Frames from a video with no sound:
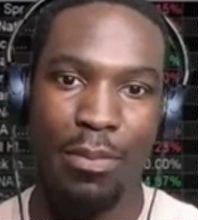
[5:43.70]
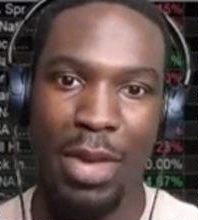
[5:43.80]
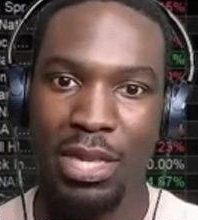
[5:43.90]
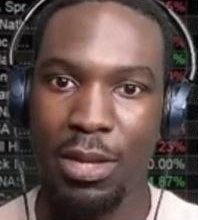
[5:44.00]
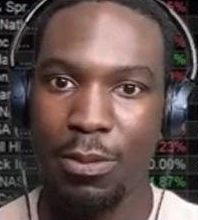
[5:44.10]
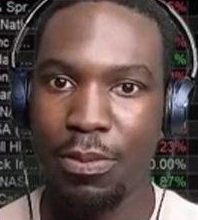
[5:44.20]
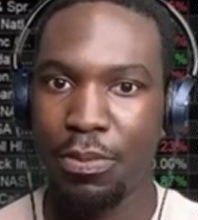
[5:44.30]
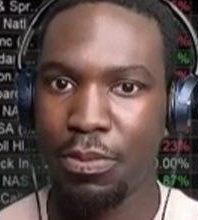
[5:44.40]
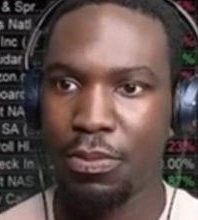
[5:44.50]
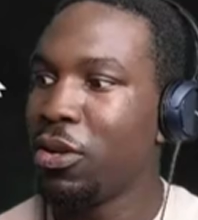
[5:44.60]
I made it.
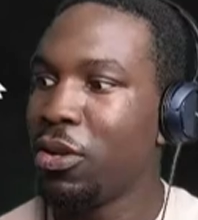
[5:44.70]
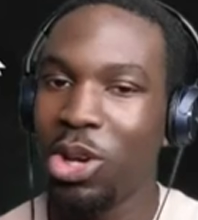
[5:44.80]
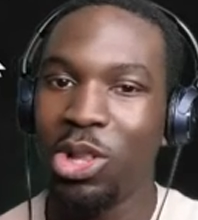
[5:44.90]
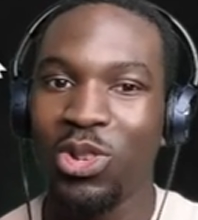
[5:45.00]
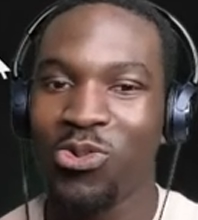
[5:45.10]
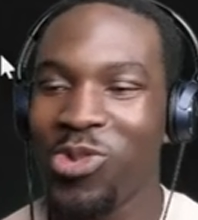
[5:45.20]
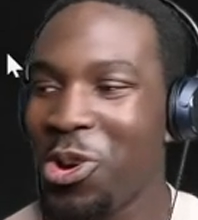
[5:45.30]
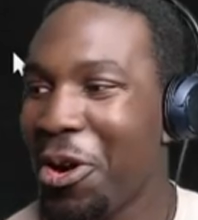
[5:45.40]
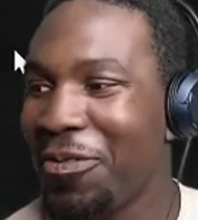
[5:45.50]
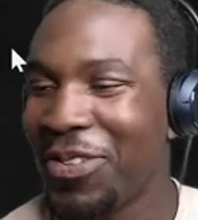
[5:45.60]
So it looks
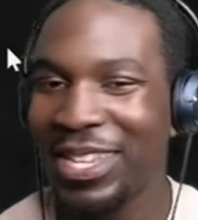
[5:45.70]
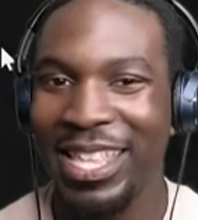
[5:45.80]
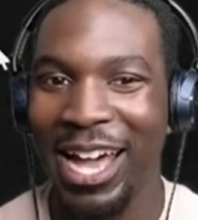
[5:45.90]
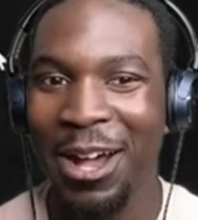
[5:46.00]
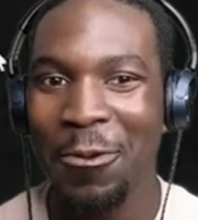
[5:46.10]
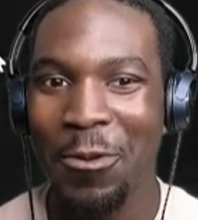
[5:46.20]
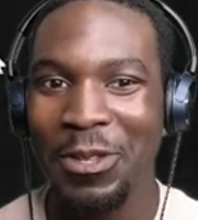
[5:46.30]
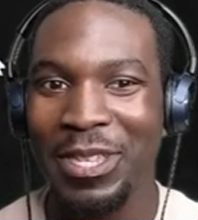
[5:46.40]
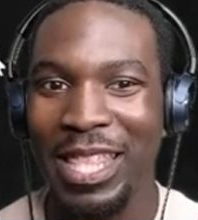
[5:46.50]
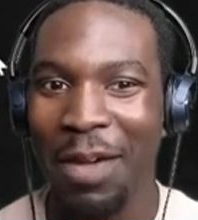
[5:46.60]
real obvious now what
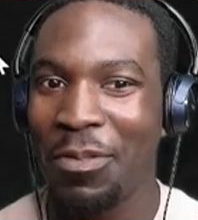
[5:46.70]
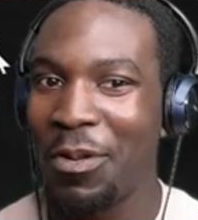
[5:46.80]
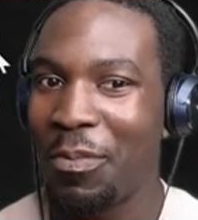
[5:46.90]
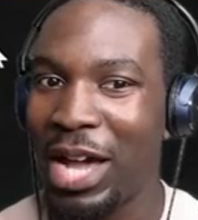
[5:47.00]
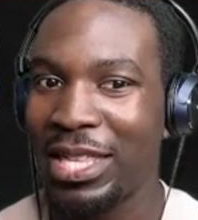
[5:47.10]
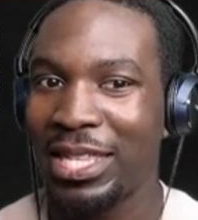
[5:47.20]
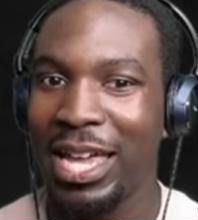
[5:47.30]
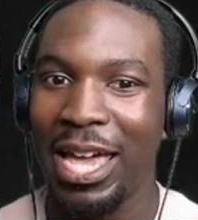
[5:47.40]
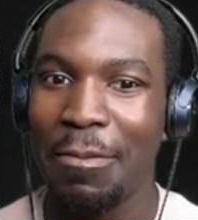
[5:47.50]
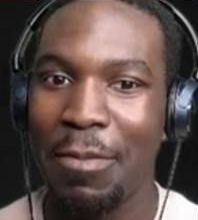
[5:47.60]
was going to happen, but at the
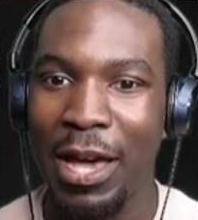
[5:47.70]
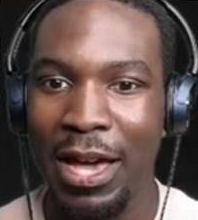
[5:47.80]
time